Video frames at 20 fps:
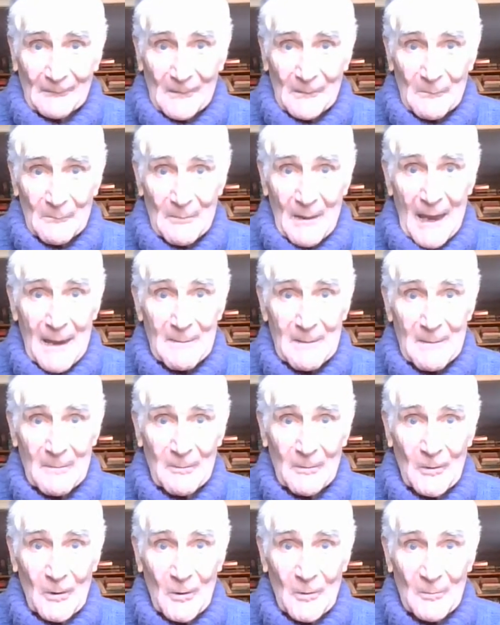Baby
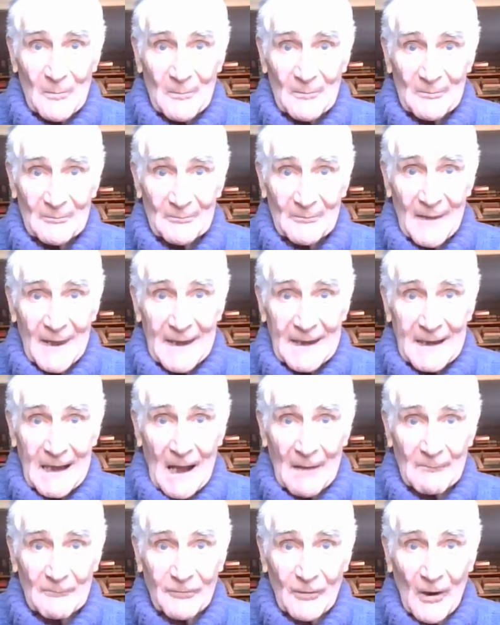boom may
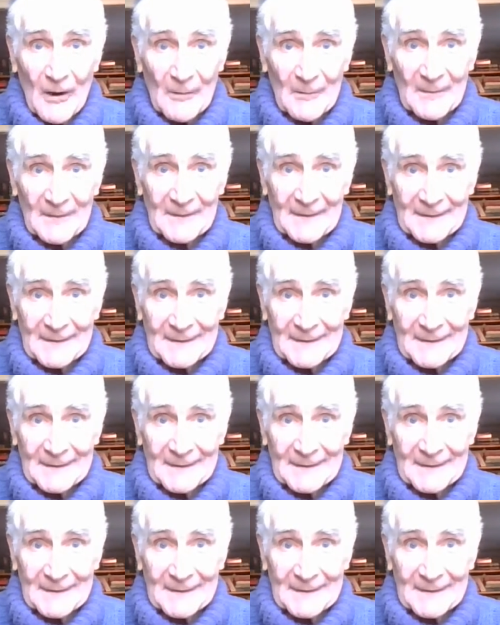come forward.